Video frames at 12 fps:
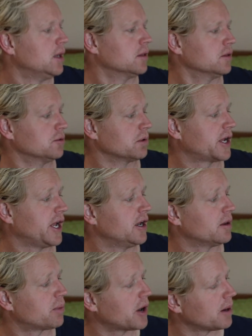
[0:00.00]

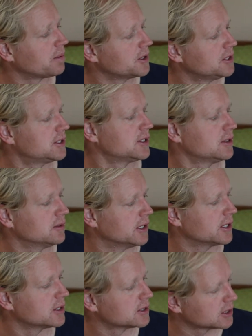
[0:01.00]
lubricating properties to
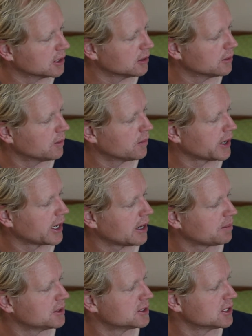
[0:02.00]
it. So what
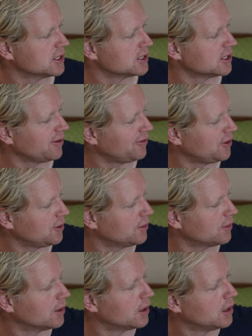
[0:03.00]
happens is if
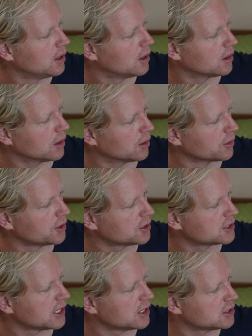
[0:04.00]
you lower your
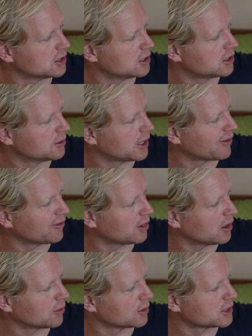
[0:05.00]
tension, you could have a
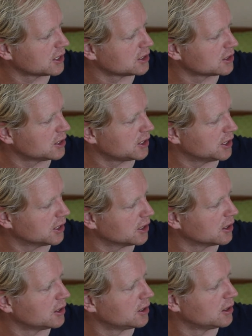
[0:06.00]
lower tension
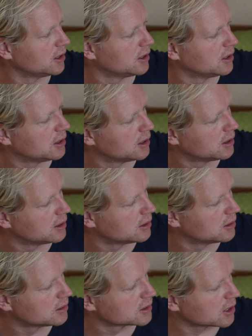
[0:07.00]
here,
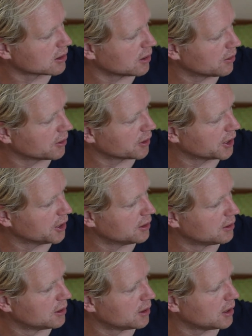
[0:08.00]
start lowering it,
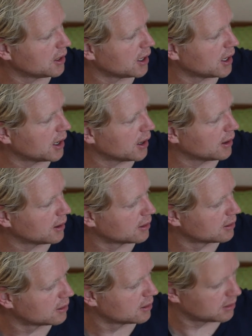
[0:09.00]
and
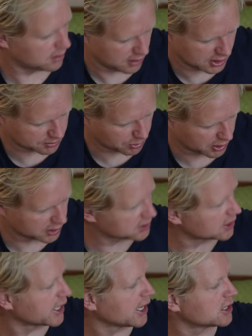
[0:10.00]
this part
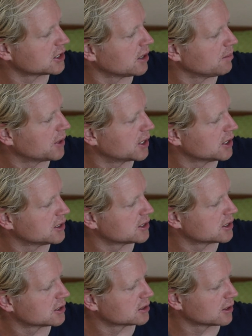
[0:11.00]
doesn't catch up
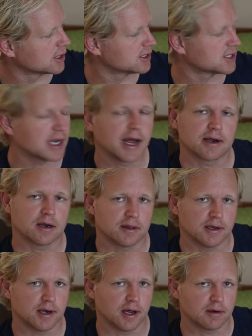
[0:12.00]
because the string is snagged on
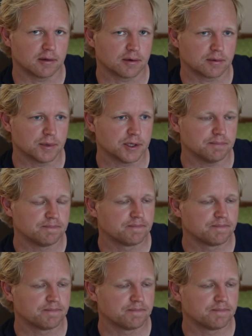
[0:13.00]
the nut a little bit.